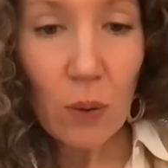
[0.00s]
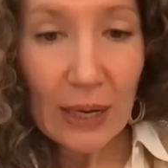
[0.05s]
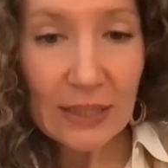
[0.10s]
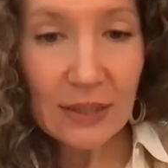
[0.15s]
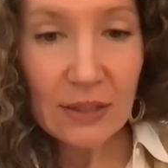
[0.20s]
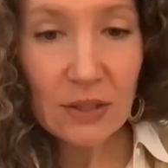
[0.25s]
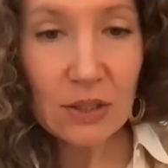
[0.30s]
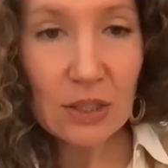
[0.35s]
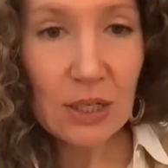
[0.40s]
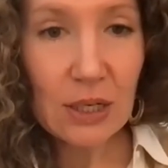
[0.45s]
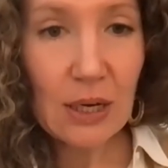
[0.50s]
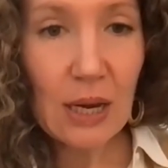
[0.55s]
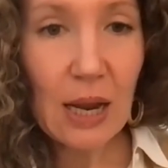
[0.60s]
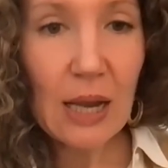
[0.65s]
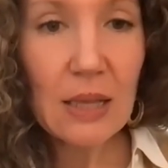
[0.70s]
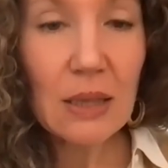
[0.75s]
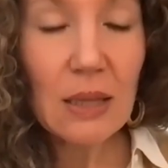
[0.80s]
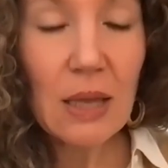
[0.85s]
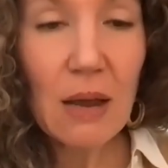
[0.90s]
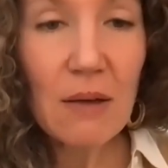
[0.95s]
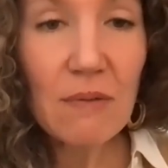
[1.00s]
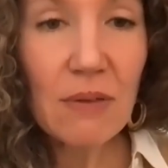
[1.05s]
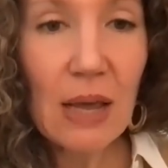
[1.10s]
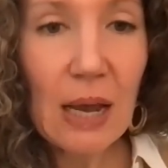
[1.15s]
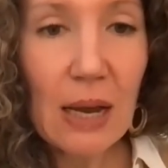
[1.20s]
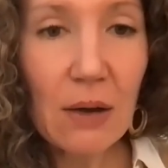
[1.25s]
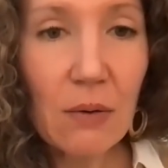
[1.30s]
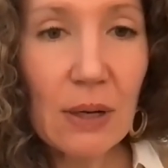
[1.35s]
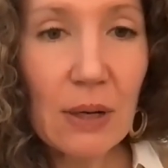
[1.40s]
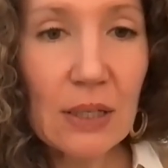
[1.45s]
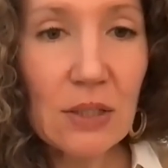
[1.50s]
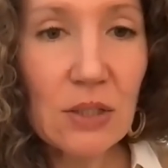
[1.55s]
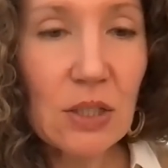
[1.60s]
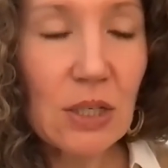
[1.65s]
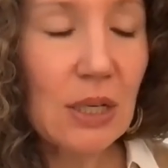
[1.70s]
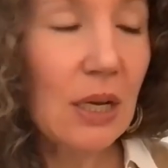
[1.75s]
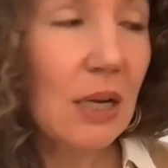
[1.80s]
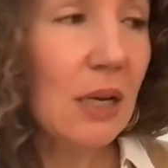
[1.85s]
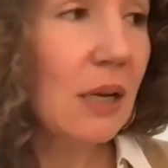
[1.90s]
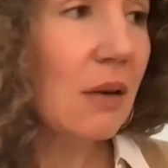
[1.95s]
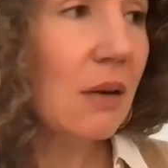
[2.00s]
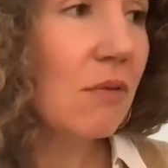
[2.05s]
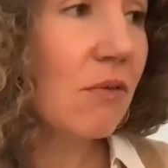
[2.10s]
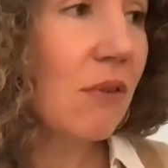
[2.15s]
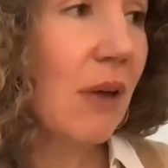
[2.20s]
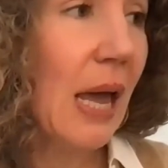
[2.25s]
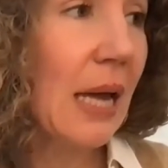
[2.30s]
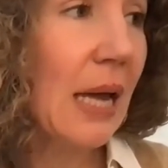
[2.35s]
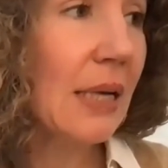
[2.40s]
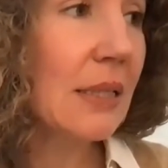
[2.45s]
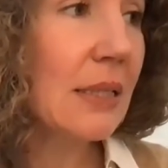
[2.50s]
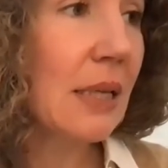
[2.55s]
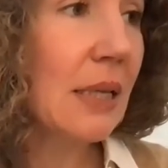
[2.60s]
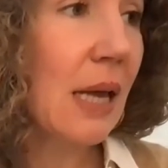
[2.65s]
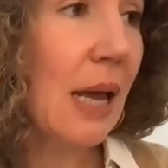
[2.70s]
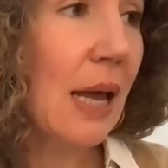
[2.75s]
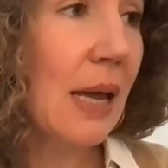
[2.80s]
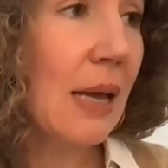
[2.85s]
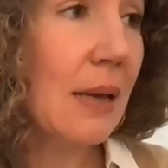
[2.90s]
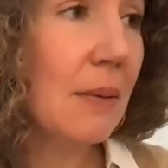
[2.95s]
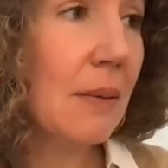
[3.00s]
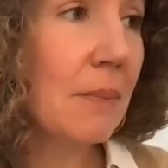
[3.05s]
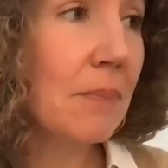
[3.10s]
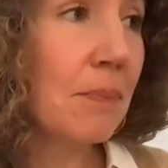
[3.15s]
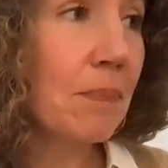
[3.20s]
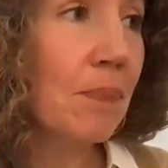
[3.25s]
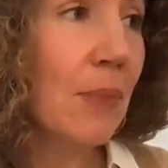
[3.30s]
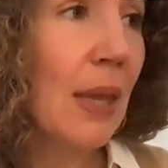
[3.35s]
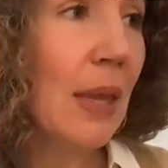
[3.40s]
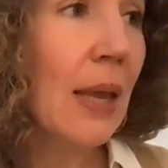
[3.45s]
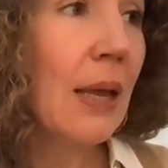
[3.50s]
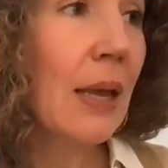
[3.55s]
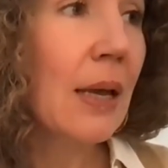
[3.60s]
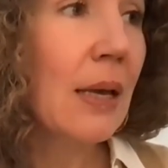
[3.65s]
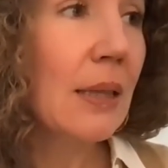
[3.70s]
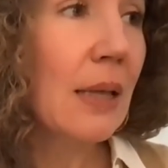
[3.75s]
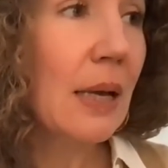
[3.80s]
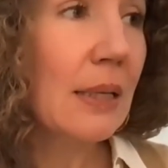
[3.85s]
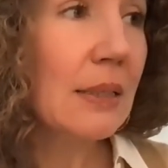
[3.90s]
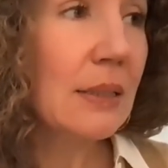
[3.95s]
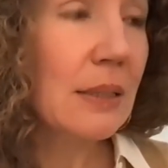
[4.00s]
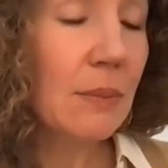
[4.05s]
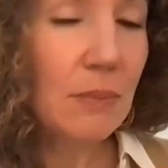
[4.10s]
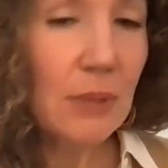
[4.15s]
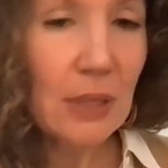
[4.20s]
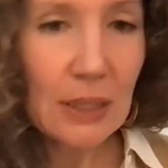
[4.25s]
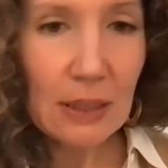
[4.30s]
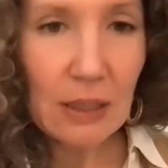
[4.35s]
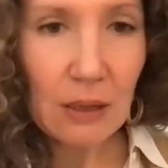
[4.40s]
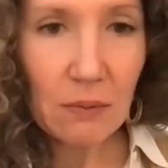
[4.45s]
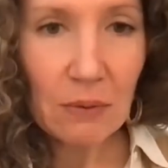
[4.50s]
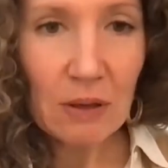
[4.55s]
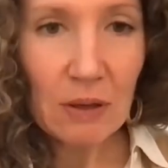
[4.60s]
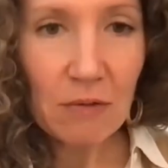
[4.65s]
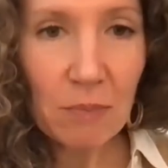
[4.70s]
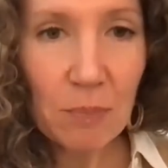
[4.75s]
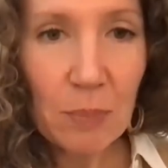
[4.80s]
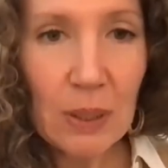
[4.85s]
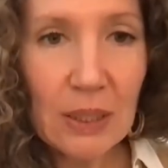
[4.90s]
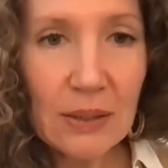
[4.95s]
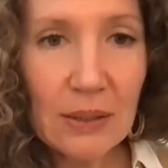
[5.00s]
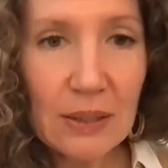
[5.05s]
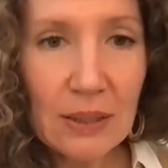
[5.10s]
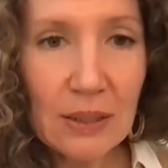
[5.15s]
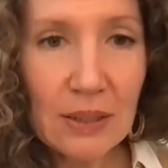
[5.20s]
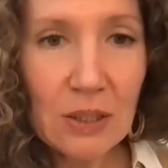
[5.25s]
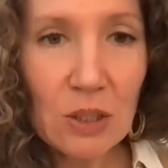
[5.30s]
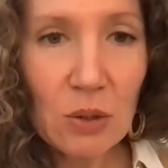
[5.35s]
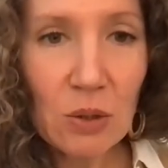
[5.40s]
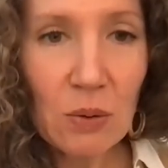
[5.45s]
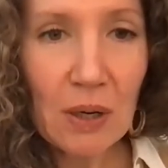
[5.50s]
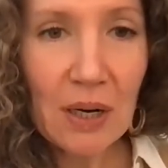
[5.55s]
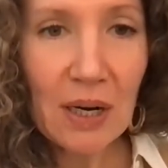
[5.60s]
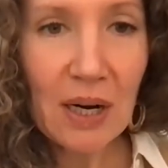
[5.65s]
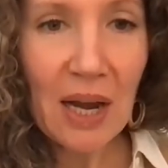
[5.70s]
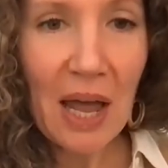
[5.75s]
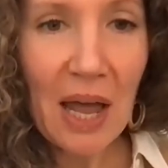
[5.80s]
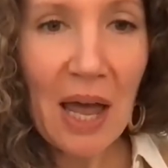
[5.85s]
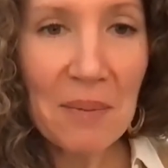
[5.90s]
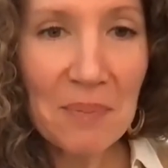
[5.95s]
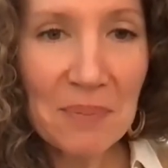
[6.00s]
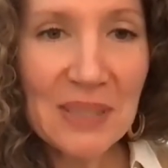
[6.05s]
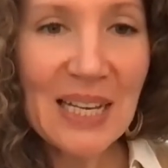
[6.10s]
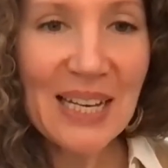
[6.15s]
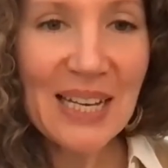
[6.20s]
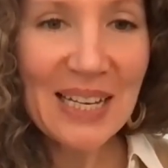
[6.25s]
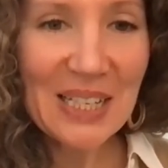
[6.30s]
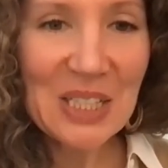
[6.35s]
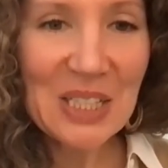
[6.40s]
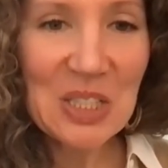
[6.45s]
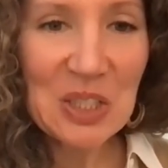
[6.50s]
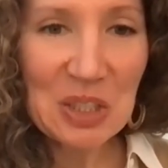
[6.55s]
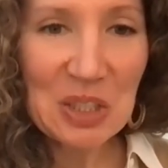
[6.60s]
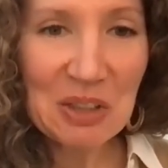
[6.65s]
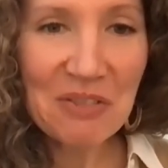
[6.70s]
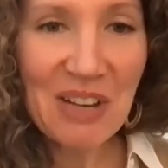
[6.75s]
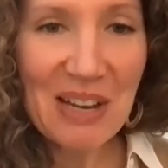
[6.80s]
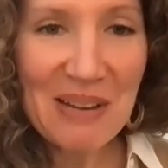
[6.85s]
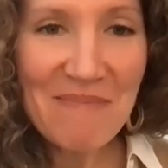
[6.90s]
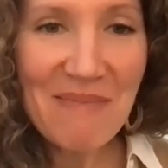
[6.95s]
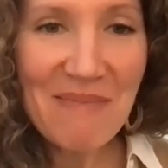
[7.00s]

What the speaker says: question. I love that question. And in fact, that's something that we've built into our updated survey